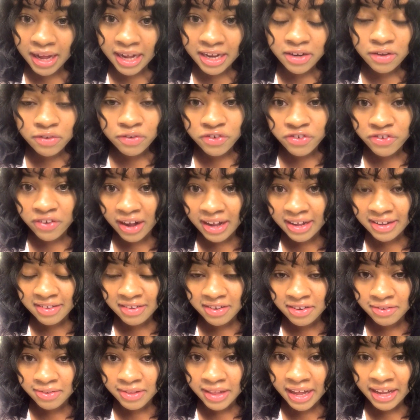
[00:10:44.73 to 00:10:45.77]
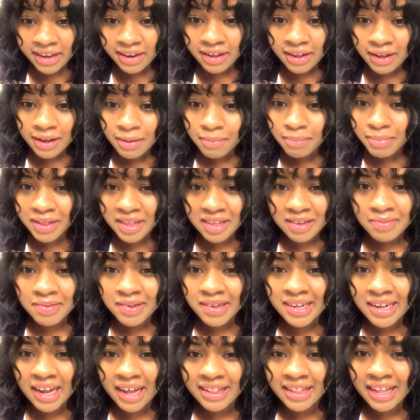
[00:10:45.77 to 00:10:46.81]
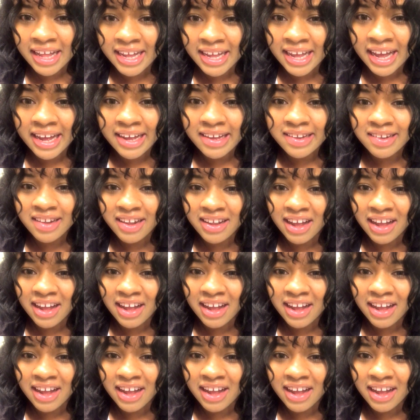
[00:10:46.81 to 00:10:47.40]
I don't try to do that, but this was not that case.